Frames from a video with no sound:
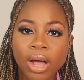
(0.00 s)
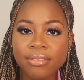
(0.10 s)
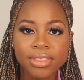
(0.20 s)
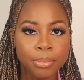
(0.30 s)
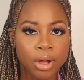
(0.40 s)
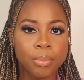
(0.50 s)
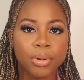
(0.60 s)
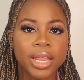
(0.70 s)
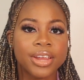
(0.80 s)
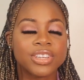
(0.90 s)
have them come
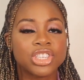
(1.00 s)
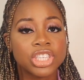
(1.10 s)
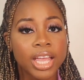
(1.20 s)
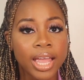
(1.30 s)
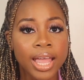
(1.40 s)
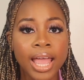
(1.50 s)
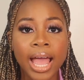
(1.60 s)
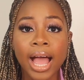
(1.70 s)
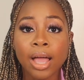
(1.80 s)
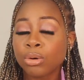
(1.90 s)
on here and share.
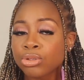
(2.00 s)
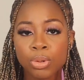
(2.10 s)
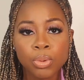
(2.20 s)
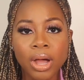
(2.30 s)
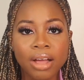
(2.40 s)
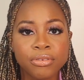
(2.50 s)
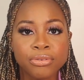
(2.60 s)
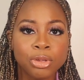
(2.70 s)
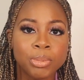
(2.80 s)
I also will have a few